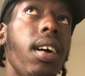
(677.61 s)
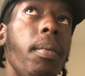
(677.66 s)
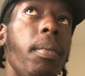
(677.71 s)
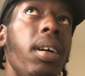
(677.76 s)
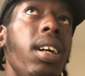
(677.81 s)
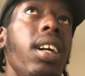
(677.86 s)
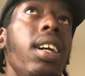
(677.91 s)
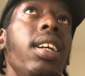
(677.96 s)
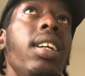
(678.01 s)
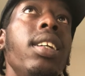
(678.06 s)

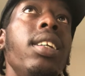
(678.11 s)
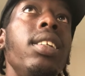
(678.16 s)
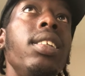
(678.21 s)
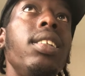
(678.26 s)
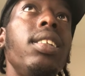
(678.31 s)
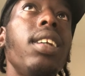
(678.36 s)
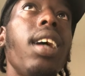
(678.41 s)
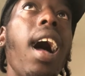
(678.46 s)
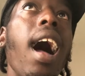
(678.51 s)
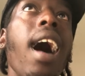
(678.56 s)

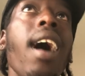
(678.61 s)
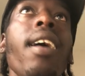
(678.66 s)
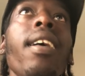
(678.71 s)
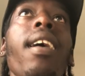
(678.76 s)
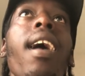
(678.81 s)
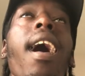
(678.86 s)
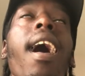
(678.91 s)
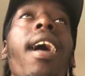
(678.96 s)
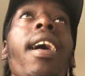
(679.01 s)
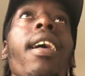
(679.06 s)
because
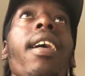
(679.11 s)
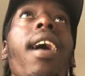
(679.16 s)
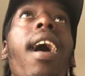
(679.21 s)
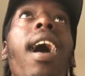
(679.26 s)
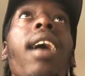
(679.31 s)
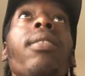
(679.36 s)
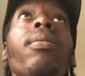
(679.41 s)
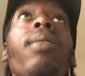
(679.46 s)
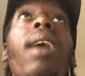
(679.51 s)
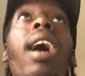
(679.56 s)

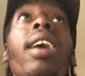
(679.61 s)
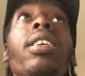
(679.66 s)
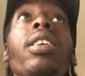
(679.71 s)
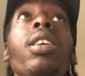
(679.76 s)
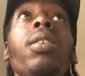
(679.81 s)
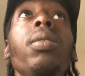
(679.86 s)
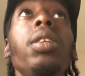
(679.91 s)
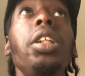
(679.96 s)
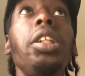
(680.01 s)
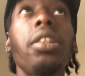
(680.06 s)
I
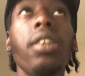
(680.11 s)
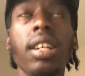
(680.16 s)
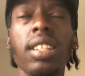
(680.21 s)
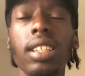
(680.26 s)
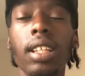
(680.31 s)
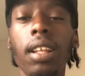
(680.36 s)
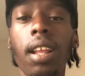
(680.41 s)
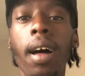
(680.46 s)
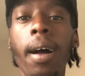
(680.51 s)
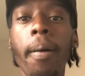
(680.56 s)
deal with
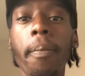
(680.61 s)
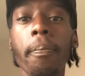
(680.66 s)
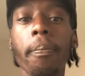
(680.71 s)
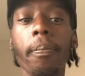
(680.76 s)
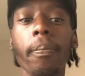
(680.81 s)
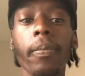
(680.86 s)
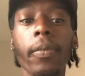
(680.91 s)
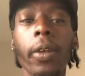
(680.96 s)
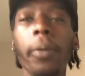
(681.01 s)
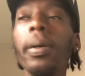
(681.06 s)
stress a lot.
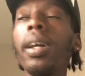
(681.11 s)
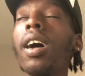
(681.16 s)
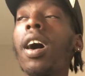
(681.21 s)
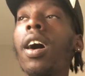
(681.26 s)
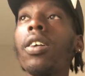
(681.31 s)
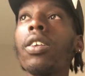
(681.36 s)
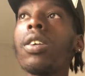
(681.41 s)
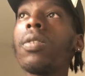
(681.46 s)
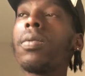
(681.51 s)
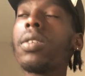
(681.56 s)
We
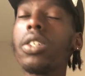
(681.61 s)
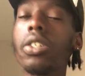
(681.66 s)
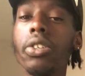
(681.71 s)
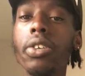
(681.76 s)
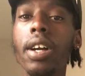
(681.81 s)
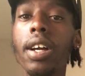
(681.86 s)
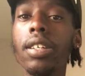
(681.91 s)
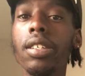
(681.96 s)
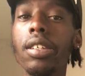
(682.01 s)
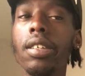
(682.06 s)
all deal with
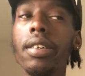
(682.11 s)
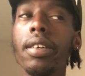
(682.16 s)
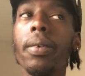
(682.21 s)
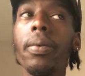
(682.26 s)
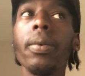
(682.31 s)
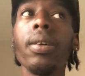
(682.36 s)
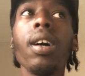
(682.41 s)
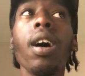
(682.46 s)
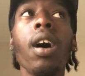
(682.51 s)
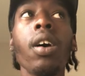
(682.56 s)
stress.
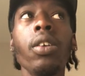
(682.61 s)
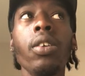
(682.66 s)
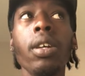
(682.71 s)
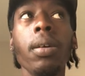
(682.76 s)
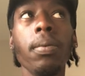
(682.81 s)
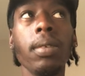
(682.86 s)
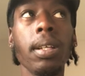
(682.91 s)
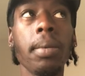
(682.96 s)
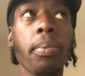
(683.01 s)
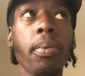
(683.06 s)
We all deal
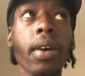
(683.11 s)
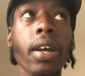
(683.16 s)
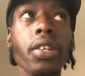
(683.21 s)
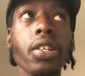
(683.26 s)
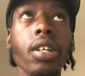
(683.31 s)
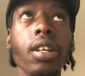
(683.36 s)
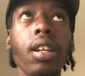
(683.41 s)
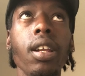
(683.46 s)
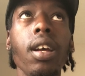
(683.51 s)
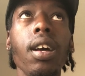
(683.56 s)
with
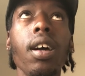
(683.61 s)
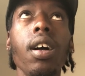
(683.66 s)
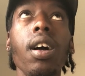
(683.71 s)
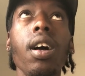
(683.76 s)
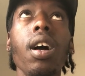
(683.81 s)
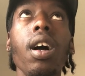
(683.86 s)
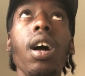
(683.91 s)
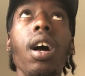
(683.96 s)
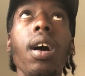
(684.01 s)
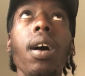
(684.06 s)
depression.
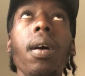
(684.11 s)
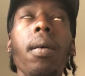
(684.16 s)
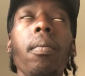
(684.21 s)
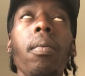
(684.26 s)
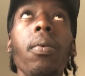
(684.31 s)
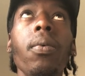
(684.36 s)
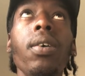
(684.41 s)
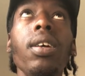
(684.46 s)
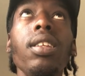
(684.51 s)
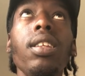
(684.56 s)

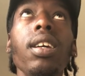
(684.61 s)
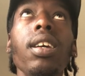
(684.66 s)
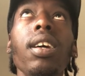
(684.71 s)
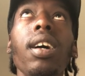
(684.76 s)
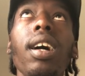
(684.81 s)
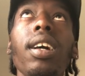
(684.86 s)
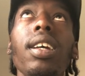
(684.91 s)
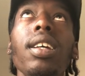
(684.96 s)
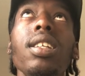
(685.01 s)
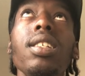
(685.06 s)
But one thing
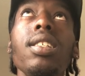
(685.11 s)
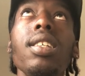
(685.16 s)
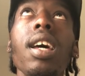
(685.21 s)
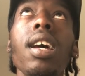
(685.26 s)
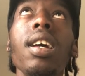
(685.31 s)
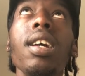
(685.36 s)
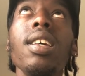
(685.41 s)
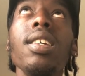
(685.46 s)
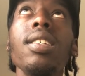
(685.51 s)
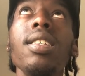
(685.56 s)
I can
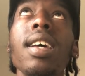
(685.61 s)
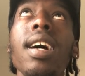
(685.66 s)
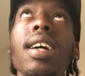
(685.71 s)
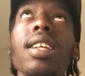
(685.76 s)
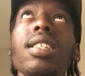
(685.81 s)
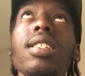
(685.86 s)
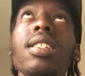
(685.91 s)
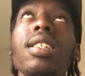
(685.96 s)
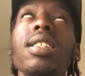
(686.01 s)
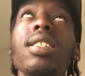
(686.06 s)
say is
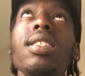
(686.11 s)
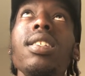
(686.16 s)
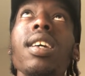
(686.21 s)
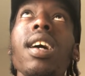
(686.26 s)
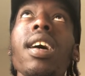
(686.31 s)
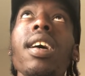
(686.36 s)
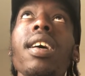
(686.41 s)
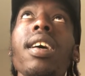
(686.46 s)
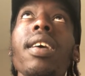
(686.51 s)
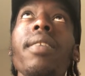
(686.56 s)
that since
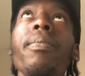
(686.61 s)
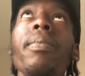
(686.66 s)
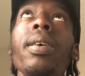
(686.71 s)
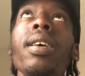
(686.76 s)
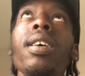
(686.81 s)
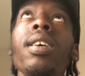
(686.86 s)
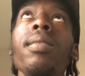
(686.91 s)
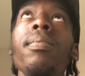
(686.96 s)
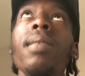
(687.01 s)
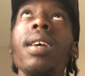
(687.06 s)
I have
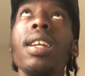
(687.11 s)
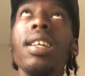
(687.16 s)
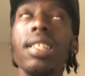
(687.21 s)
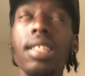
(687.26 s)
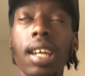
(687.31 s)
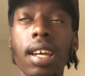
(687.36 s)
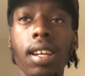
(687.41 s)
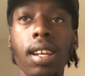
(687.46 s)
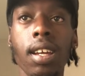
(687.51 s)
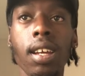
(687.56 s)
been
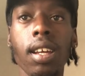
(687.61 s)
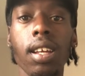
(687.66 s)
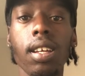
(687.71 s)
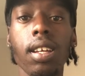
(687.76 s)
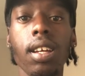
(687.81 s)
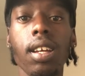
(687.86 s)
meditating